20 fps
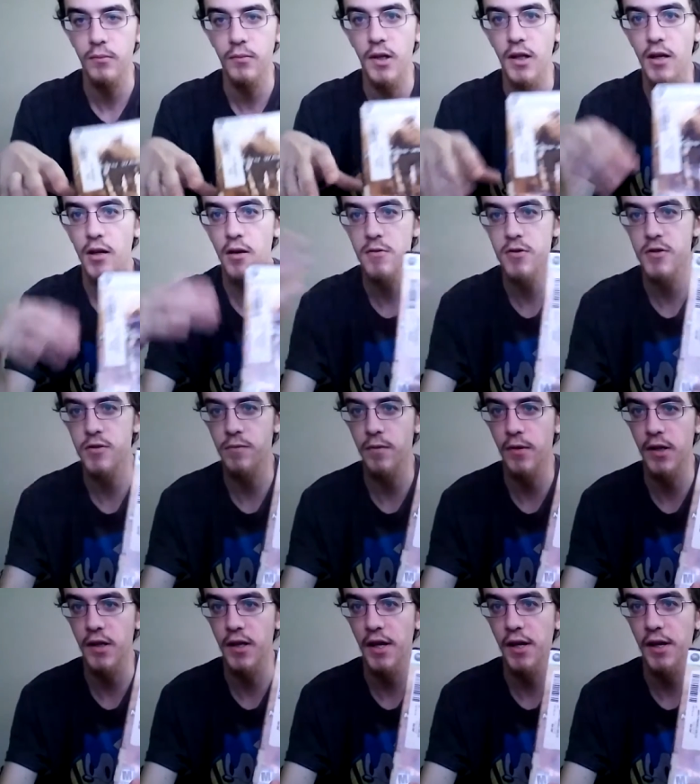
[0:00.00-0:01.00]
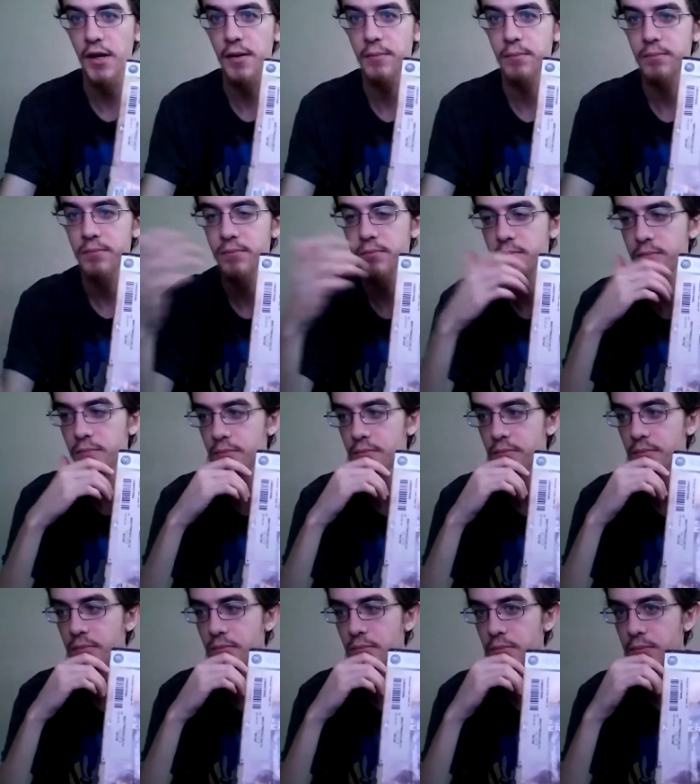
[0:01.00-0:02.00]
yeah, it was a fun game.
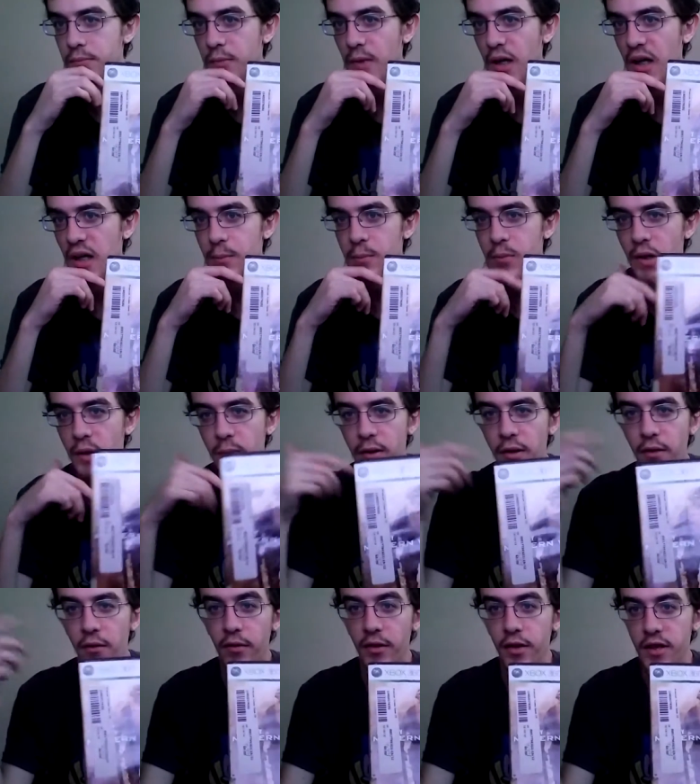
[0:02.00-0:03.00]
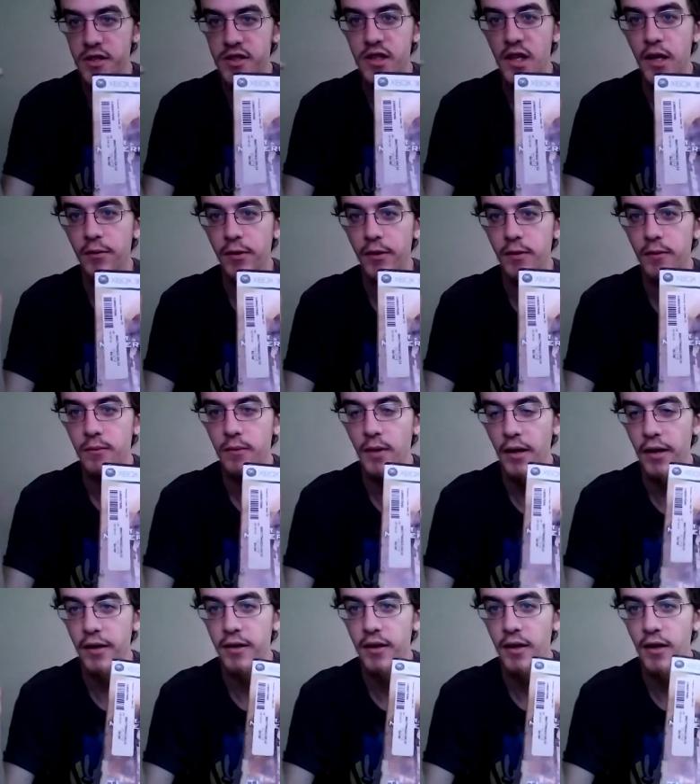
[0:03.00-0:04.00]
Probably give it like a 7,
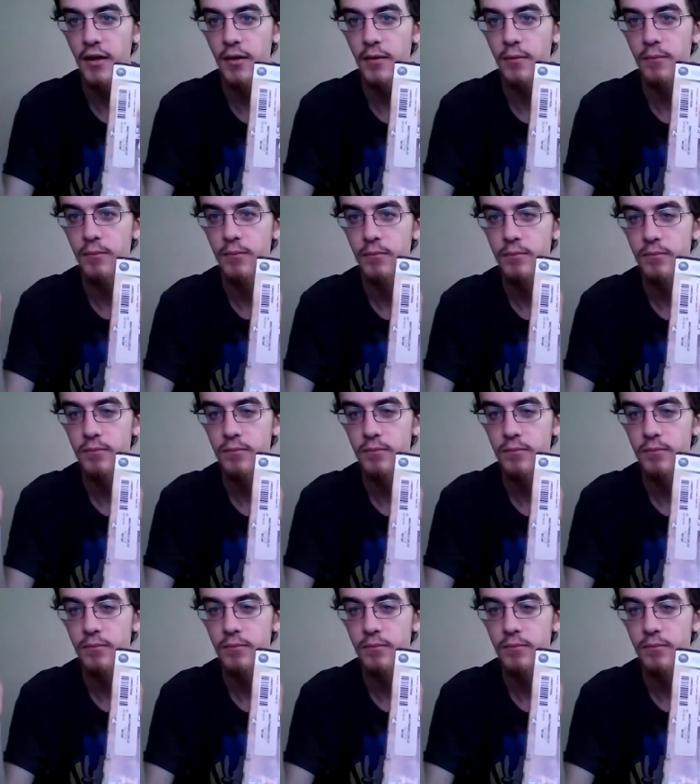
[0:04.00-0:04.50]
10.